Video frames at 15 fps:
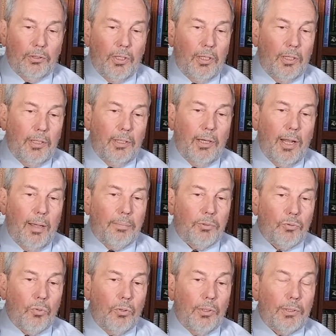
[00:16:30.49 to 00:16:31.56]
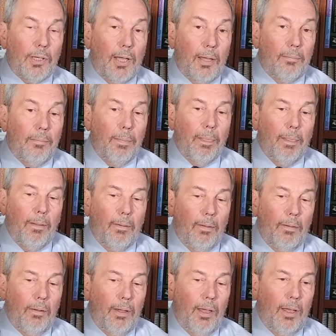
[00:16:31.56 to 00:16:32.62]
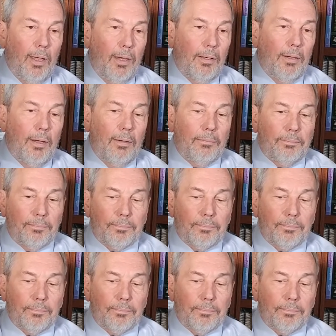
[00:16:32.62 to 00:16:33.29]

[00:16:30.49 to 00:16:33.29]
it's not like it happens all the time. And